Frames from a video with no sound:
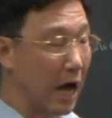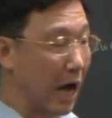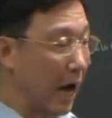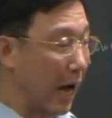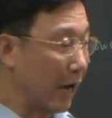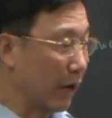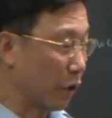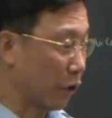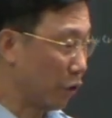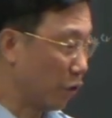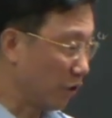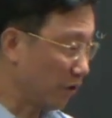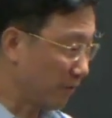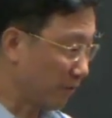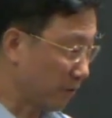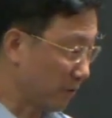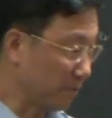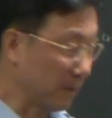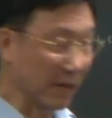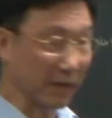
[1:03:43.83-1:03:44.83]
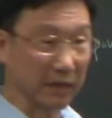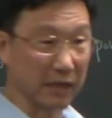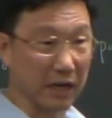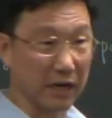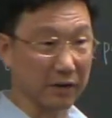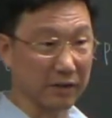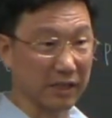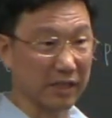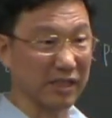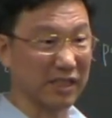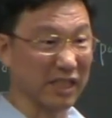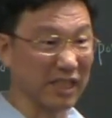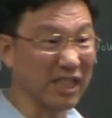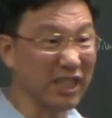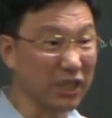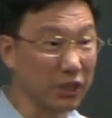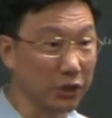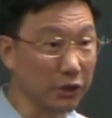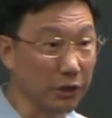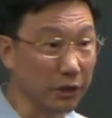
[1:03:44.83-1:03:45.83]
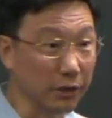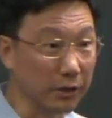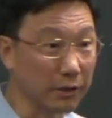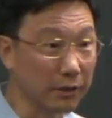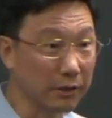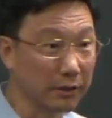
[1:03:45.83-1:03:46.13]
I heard from my colleagues it's easier